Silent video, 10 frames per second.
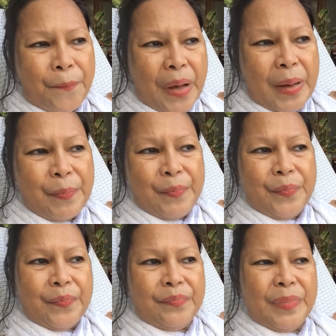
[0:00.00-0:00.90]
pub,
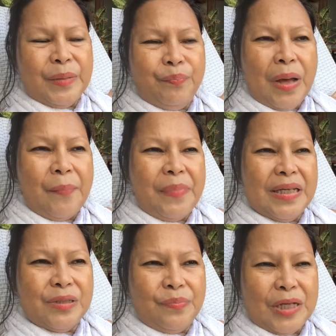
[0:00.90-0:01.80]
but pub
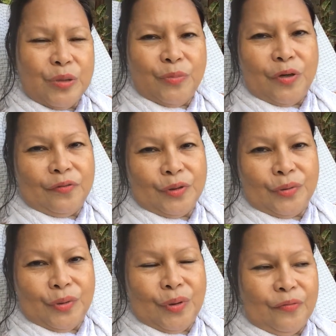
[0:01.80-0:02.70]
is much more
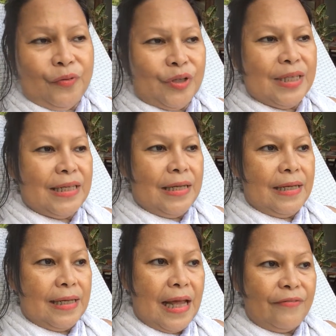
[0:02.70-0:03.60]
to go for a
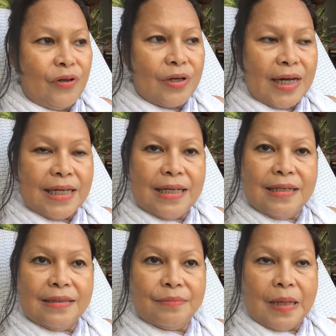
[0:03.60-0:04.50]
drink, and I've
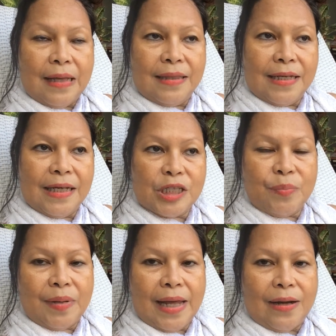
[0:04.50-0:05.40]
already, I think,
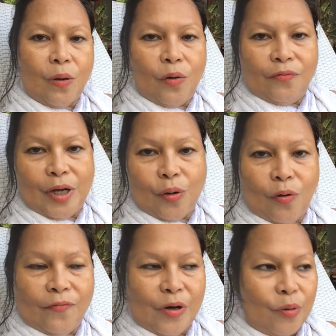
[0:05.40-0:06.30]
explained over and
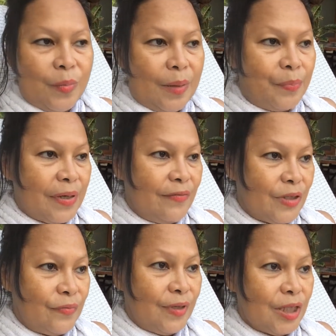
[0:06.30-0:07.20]
over on my
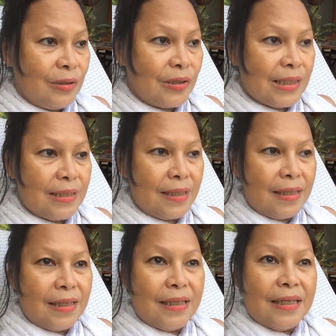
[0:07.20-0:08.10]
previous videos.
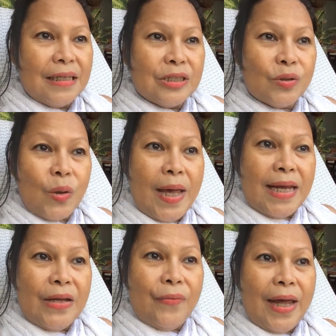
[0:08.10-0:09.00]
So
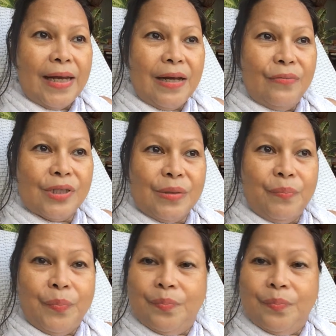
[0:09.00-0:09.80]
anyway, there was a